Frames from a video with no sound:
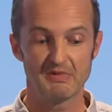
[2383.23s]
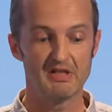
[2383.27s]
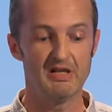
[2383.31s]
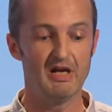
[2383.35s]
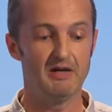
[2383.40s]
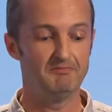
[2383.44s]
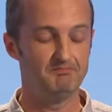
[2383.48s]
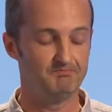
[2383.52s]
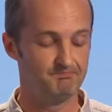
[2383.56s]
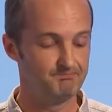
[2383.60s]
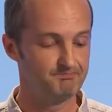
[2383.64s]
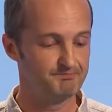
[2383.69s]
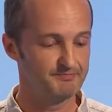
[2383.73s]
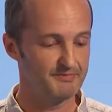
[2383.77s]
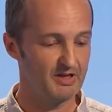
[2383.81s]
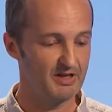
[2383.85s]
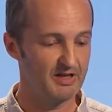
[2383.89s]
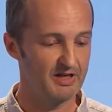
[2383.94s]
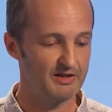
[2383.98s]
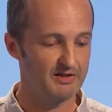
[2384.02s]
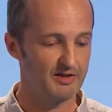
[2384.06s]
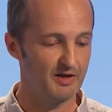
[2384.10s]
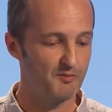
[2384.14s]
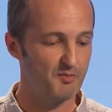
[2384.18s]
Yep,
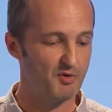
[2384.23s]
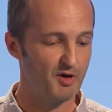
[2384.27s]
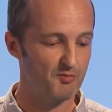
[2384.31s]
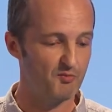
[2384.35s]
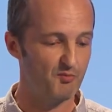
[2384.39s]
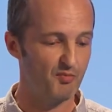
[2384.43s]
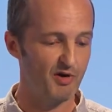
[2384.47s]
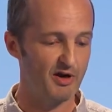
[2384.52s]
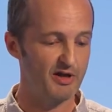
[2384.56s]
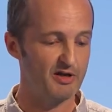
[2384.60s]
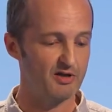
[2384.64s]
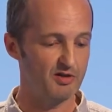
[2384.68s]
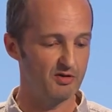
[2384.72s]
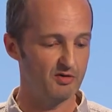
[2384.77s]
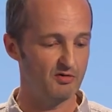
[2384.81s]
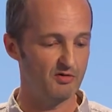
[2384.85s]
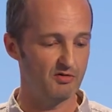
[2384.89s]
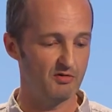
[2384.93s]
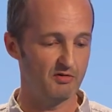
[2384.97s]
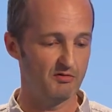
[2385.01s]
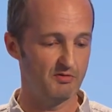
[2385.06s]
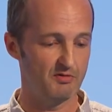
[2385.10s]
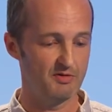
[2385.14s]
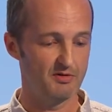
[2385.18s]
GitHub can break
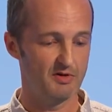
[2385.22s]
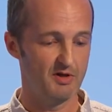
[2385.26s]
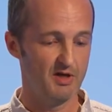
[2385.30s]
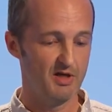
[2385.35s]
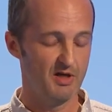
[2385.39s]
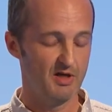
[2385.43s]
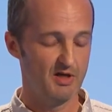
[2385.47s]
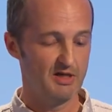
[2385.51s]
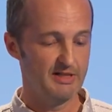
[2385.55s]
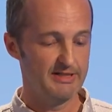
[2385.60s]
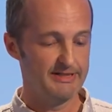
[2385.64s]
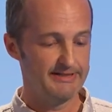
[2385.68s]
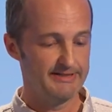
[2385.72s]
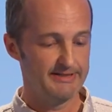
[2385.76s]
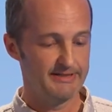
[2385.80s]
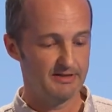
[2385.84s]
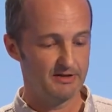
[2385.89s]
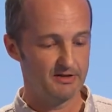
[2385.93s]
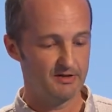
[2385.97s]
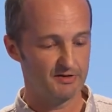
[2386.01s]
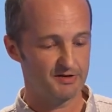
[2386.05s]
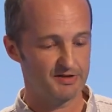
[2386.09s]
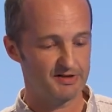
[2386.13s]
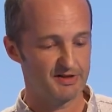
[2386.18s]
your,
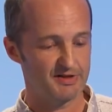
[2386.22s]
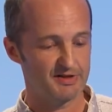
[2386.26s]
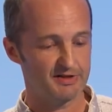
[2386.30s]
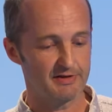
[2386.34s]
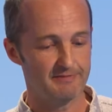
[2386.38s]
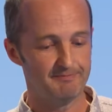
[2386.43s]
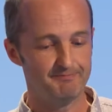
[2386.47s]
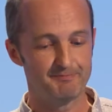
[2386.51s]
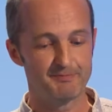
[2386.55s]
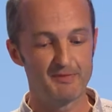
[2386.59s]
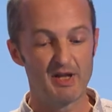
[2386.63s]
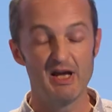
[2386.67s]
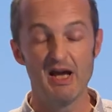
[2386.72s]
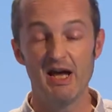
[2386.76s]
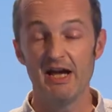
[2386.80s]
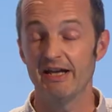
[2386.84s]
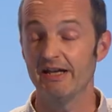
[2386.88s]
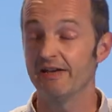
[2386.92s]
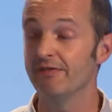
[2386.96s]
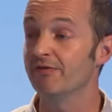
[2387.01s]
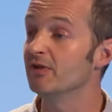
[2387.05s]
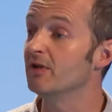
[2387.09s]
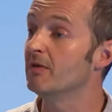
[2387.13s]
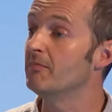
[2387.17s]
your system.
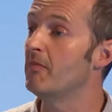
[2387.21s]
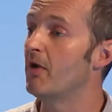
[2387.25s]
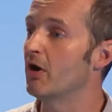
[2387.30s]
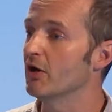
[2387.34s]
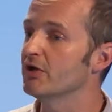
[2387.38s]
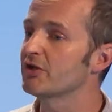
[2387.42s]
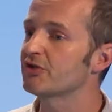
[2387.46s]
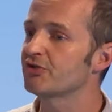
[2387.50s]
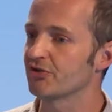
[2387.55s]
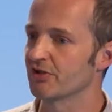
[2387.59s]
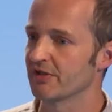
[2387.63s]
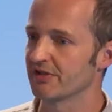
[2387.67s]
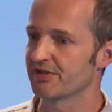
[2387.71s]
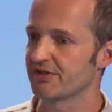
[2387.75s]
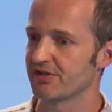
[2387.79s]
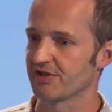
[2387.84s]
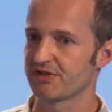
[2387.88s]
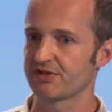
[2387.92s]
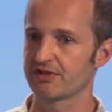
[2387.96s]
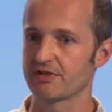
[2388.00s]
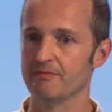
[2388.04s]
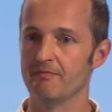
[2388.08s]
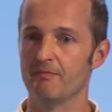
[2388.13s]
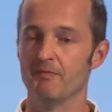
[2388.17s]
Even a monitoring
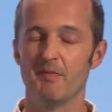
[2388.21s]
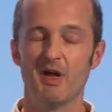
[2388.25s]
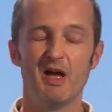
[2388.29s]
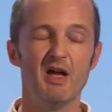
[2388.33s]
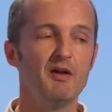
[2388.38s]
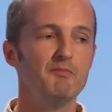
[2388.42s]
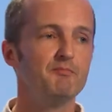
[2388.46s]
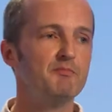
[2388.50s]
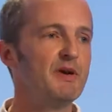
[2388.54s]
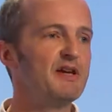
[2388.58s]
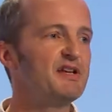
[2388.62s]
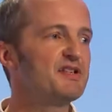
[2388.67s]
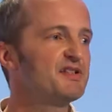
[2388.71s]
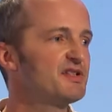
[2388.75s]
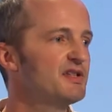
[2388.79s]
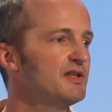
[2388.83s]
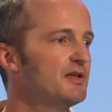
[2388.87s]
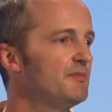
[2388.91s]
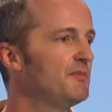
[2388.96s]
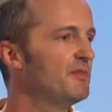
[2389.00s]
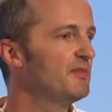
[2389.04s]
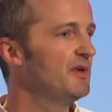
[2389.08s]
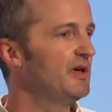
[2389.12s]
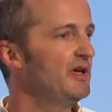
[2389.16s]
system may
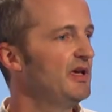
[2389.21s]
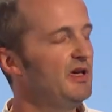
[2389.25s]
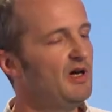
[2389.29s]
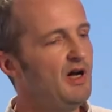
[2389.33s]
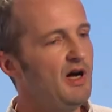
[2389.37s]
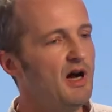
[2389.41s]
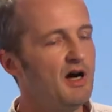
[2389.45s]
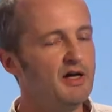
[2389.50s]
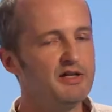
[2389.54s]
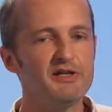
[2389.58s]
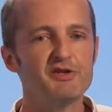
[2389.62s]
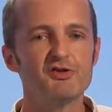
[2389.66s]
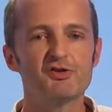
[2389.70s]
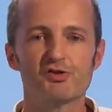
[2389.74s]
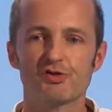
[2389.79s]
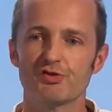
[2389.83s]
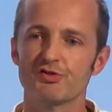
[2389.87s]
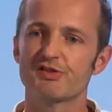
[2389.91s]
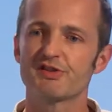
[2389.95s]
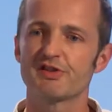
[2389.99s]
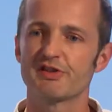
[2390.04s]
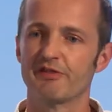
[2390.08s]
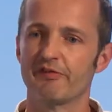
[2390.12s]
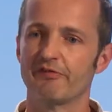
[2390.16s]
seem
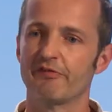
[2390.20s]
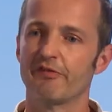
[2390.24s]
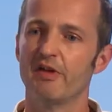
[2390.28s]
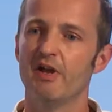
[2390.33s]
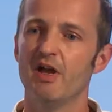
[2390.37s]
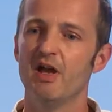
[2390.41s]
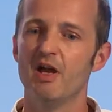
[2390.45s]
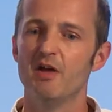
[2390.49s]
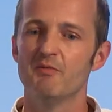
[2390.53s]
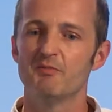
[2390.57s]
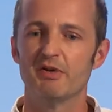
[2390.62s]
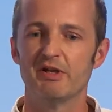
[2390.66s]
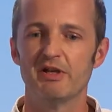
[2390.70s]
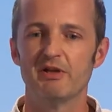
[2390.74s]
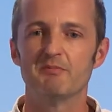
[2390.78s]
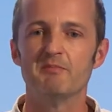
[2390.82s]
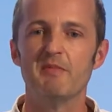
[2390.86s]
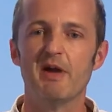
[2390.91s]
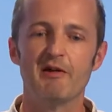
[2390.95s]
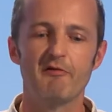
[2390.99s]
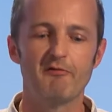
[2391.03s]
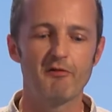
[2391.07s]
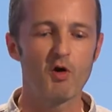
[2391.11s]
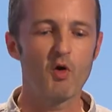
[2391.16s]
unintrusive, but it
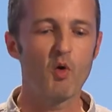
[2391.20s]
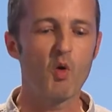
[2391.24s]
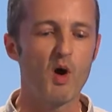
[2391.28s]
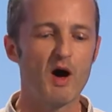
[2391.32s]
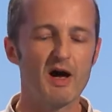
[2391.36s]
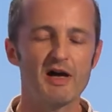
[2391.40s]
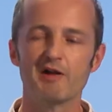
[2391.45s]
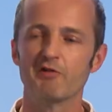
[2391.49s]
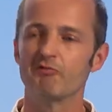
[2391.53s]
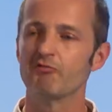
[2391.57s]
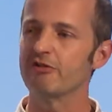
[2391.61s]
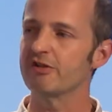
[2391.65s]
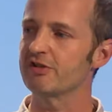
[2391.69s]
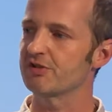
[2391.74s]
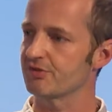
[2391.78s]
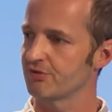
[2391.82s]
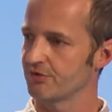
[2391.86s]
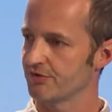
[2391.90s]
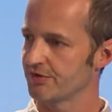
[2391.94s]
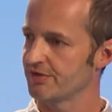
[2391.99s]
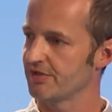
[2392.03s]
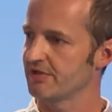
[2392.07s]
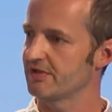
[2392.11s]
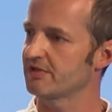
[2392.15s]
may require
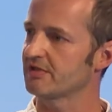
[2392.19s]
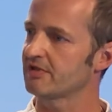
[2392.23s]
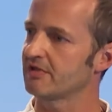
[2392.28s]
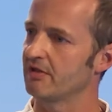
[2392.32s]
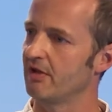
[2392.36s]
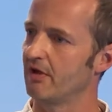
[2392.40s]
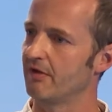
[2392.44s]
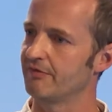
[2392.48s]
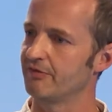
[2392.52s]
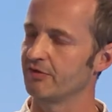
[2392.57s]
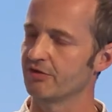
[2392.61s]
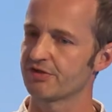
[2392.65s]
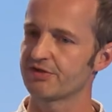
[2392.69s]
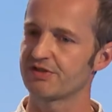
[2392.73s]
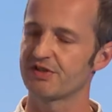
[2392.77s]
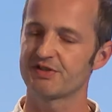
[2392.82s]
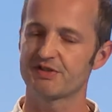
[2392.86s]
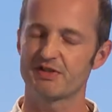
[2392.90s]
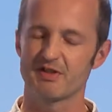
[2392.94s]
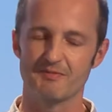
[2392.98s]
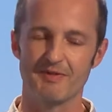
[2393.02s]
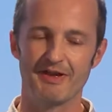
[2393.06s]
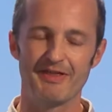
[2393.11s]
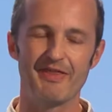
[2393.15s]
resources of your
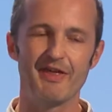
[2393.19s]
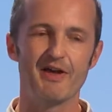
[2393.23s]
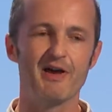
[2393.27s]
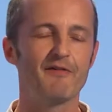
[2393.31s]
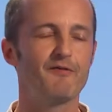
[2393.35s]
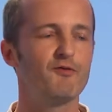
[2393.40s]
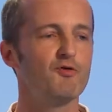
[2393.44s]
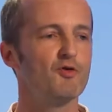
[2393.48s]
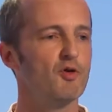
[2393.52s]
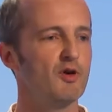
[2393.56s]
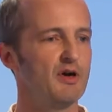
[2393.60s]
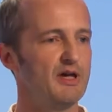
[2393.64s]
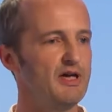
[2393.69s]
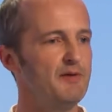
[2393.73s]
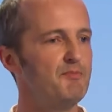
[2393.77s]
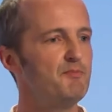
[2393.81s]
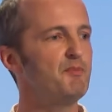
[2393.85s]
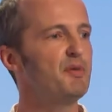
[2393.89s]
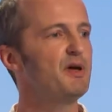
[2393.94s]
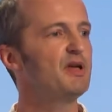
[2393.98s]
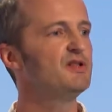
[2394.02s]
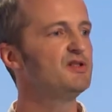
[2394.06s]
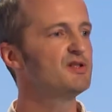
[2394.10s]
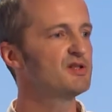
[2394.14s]
system and therefore
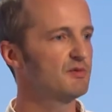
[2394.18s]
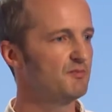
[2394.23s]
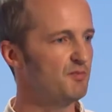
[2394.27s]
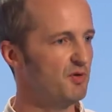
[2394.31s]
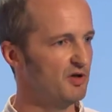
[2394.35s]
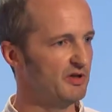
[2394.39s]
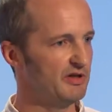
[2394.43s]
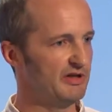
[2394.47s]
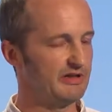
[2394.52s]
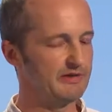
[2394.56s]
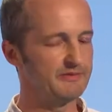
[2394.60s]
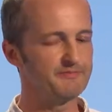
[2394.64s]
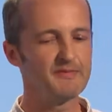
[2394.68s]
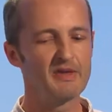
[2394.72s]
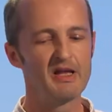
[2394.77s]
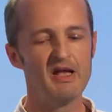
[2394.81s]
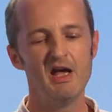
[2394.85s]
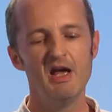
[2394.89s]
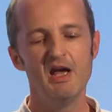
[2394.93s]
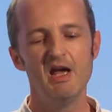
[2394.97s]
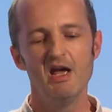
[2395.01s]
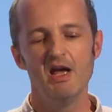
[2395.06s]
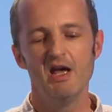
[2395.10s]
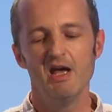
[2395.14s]
impinge upon it.
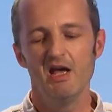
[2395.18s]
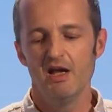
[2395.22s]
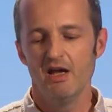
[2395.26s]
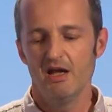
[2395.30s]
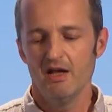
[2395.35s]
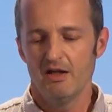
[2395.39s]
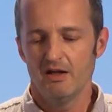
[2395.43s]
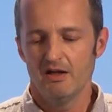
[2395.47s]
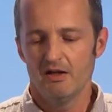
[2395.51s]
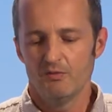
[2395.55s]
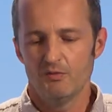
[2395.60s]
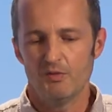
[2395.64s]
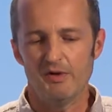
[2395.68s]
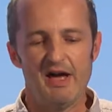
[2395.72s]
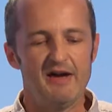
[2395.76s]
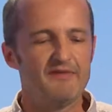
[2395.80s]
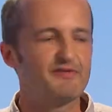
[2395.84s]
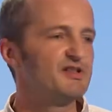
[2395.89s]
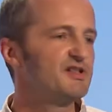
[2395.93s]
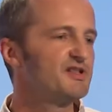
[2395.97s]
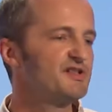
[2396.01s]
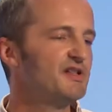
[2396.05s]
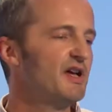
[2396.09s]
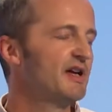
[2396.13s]
We
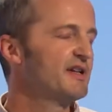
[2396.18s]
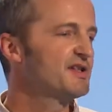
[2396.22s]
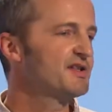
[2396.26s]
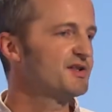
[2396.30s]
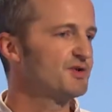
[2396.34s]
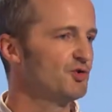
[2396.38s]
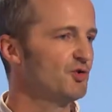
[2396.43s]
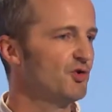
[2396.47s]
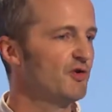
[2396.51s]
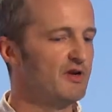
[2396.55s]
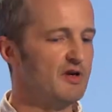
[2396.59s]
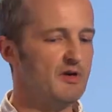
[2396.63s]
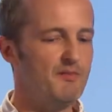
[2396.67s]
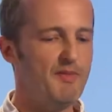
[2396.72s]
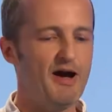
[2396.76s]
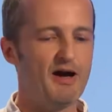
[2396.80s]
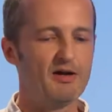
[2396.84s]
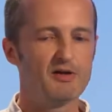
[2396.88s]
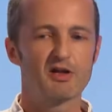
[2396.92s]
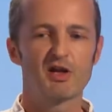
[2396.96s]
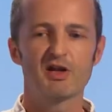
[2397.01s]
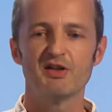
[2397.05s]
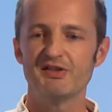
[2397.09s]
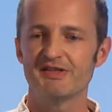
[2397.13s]
have this nice story
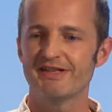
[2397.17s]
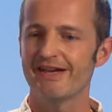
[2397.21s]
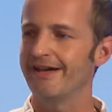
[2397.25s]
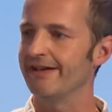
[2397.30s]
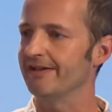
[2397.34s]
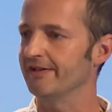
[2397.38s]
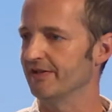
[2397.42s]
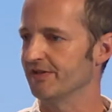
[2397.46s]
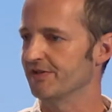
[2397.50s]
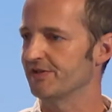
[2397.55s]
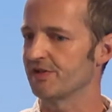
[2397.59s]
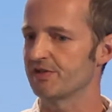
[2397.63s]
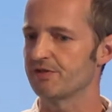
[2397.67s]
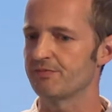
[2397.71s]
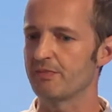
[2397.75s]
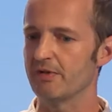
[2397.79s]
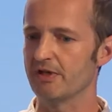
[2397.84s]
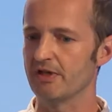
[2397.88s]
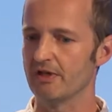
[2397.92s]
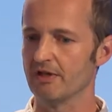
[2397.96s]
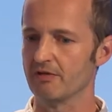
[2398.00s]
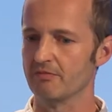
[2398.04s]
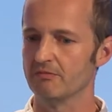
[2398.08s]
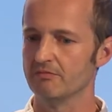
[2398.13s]
about containers as
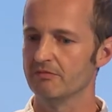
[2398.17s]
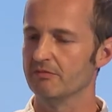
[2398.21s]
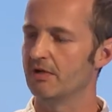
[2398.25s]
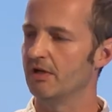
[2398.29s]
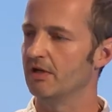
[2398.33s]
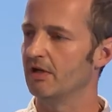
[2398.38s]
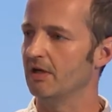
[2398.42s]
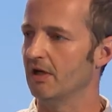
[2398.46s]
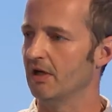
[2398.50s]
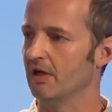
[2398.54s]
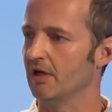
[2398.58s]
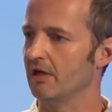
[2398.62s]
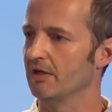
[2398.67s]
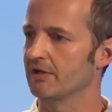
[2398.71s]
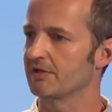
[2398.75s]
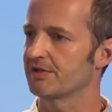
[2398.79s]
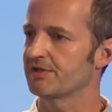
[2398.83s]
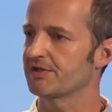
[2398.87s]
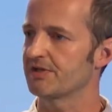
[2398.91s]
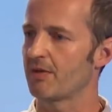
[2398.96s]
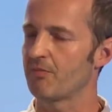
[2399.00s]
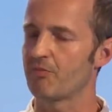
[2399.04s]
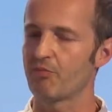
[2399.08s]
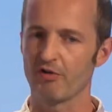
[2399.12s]
being uh,
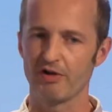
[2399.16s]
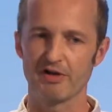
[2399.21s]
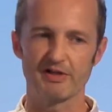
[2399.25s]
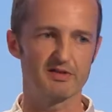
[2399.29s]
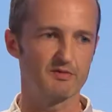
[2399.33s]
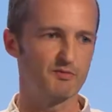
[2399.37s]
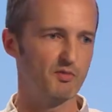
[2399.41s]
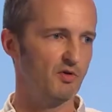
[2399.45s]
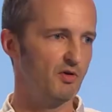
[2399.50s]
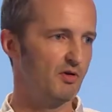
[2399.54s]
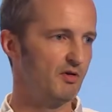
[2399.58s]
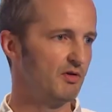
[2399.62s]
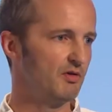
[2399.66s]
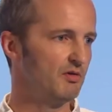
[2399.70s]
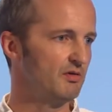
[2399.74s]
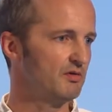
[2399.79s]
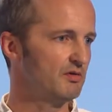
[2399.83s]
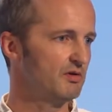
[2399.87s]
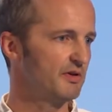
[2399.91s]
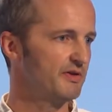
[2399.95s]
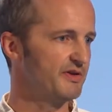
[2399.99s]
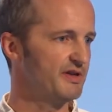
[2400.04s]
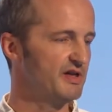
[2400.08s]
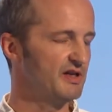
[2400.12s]

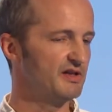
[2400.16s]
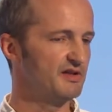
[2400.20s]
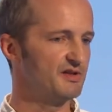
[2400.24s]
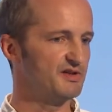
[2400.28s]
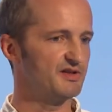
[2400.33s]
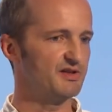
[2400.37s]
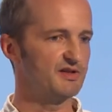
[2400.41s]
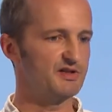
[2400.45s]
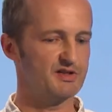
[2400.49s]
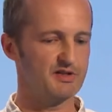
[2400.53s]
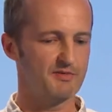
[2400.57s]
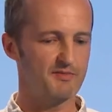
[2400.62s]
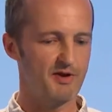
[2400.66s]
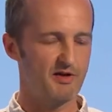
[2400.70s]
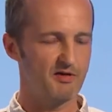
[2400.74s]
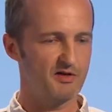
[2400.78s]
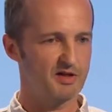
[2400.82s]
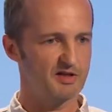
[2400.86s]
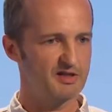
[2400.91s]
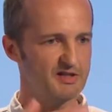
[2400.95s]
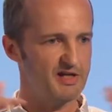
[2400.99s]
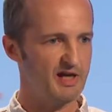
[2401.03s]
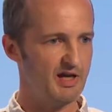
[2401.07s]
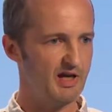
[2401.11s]
separatable things that somehow
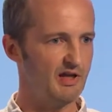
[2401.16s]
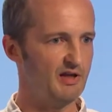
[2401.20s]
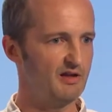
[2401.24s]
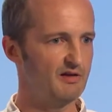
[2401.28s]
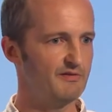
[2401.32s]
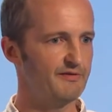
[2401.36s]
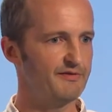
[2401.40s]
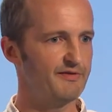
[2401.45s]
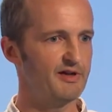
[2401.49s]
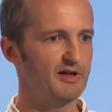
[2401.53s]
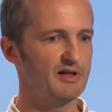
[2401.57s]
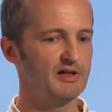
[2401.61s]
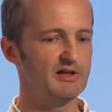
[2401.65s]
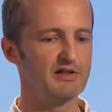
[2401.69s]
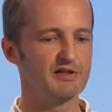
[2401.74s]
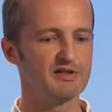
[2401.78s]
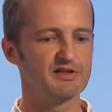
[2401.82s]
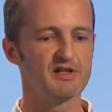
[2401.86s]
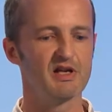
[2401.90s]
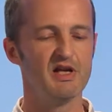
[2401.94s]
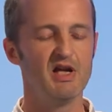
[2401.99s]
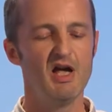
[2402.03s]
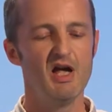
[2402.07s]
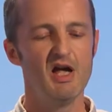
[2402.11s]
contain
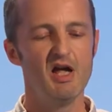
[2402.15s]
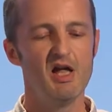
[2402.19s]
failures.